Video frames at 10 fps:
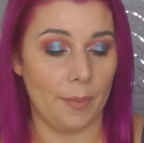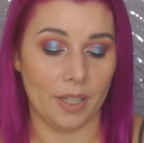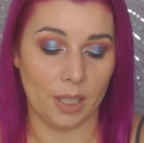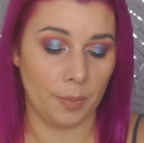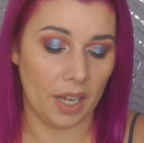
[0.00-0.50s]

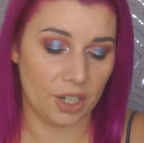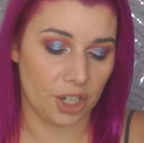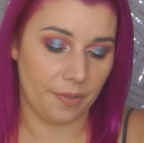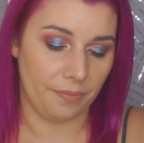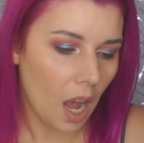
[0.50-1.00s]
about this
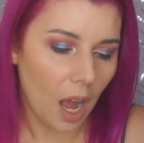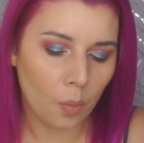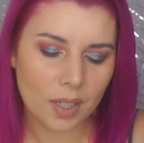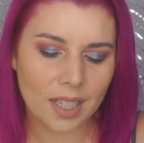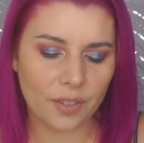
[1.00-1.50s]
blush. I
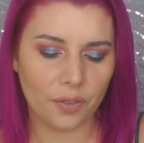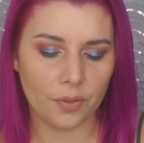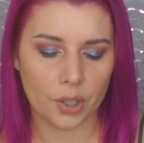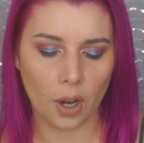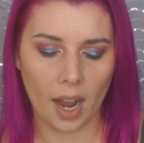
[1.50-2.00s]
was gonna
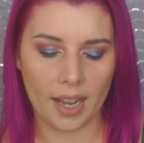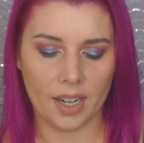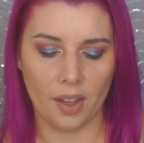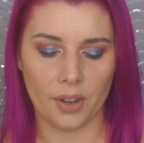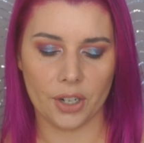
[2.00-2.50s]
try
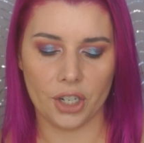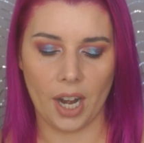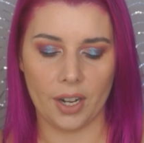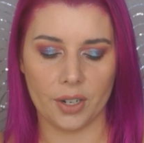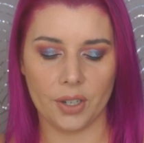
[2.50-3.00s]
another
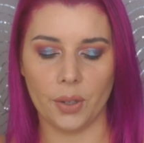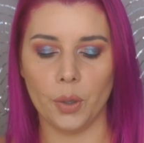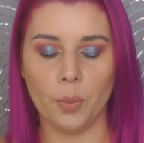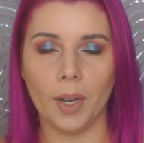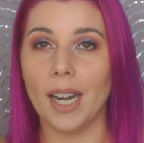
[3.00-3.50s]
shade or
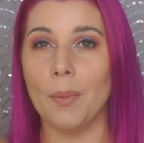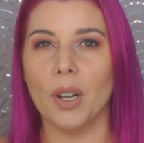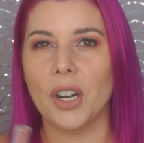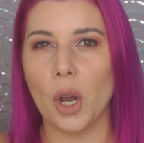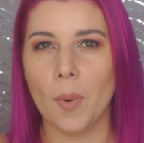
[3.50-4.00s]
two, but I'm
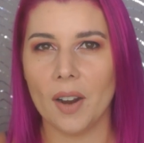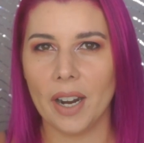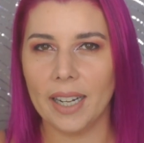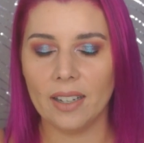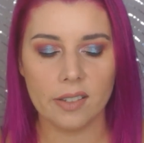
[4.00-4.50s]
on a no-buy
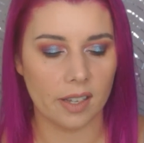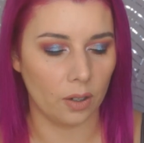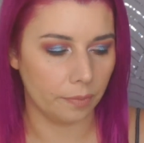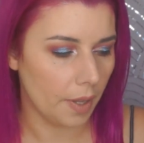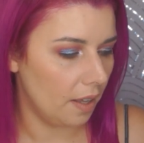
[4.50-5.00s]
right now,
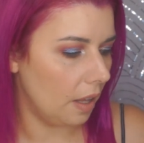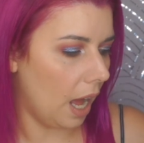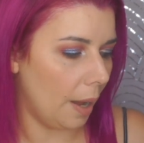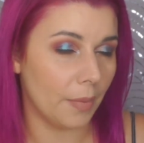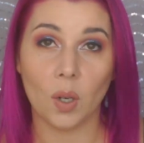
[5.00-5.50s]
so
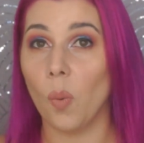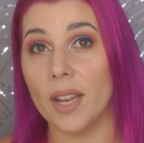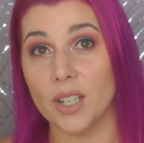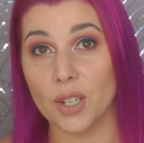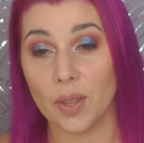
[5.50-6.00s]
I'm gonna
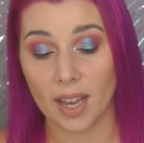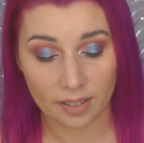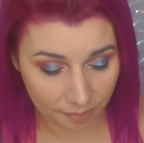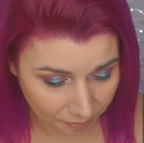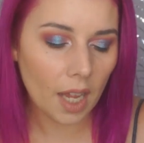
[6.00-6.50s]
wait to do
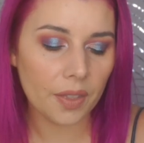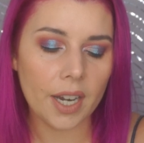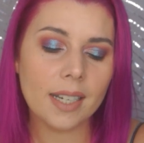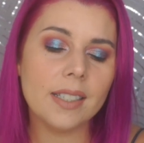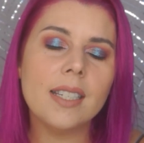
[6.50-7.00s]
that. The
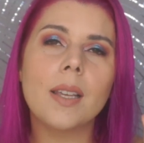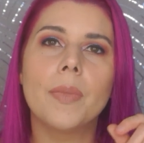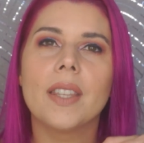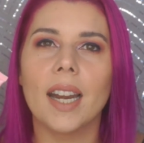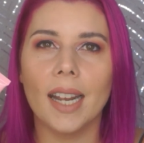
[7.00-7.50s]
next is
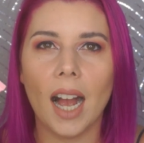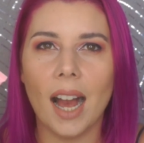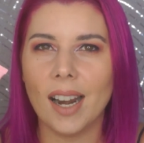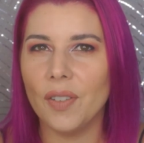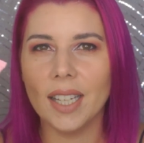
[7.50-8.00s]
something that I
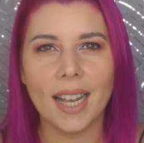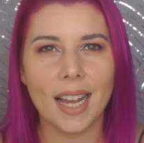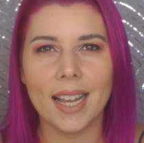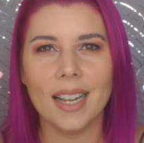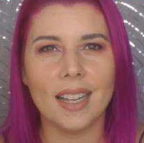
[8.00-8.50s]
got. I feel like
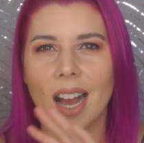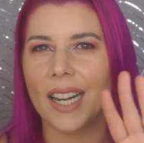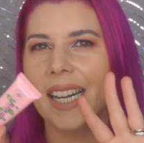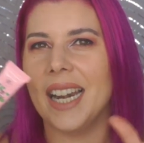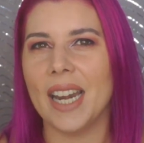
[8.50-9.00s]
I got
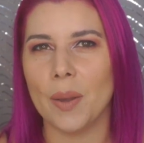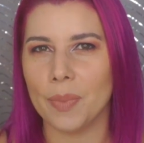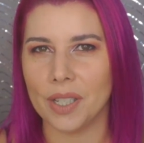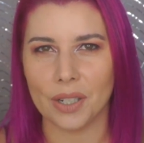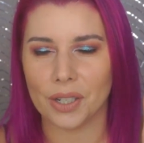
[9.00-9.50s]
it in
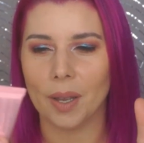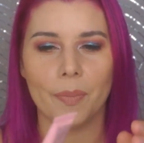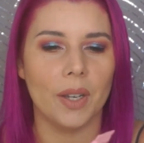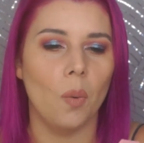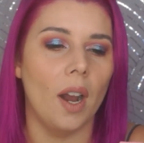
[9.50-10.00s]
Ipsy or
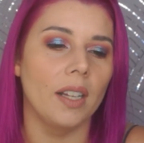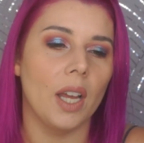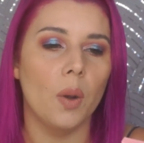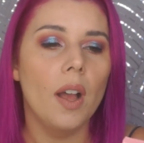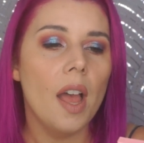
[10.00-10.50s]
something a while ago.